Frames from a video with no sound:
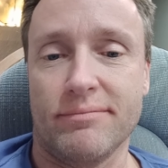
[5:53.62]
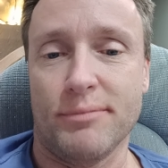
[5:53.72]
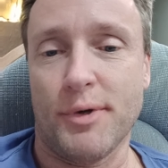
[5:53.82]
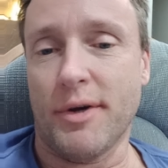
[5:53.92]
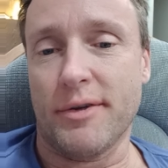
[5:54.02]

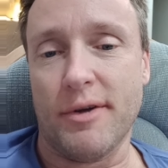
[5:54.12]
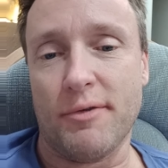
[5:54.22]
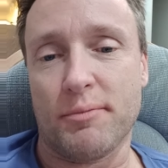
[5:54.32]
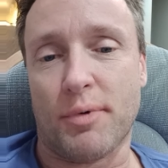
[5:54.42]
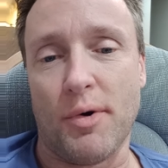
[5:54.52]
because I
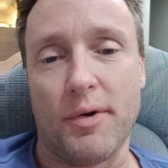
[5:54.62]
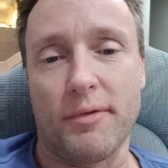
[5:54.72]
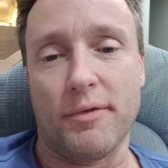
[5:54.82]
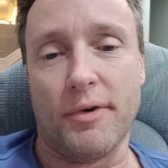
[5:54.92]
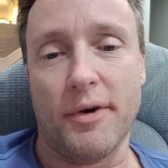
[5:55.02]
was
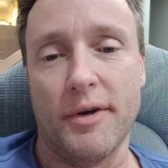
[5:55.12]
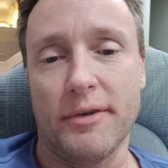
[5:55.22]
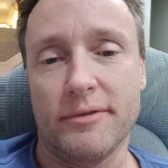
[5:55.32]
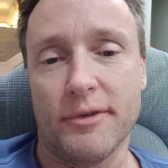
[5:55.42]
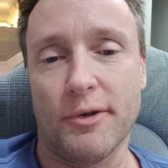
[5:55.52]
broken very
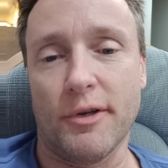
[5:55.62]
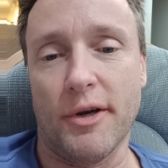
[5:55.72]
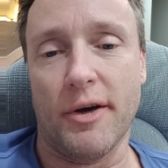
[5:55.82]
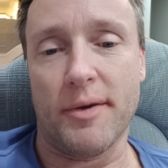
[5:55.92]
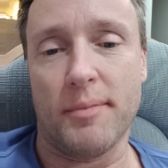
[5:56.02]
early
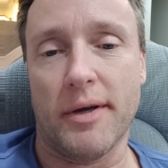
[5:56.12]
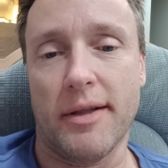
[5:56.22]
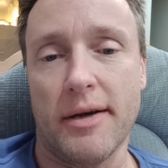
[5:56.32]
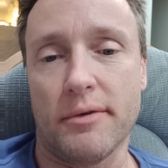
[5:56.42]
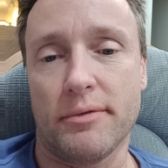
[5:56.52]
on in my
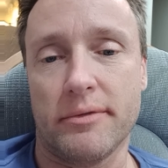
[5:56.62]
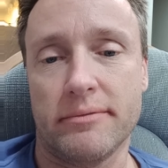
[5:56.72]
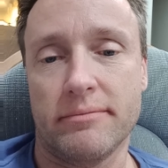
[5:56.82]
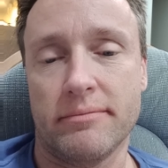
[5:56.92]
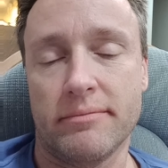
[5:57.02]
life
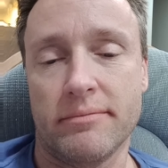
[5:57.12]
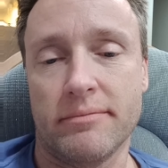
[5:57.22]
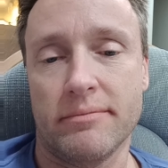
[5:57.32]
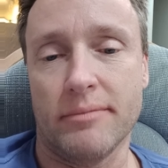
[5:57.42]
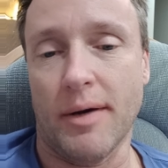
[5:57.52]

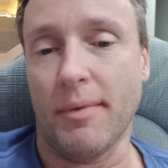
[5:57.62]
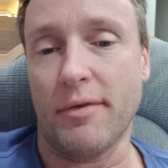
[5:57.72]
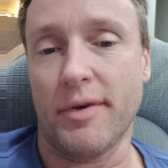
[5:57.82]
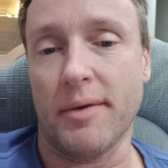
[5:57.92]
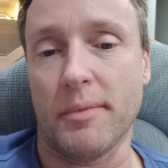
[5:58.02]
by my
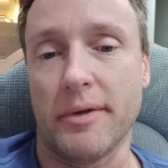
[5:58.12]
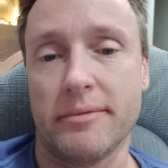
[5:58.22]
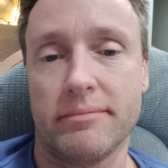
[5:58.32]
family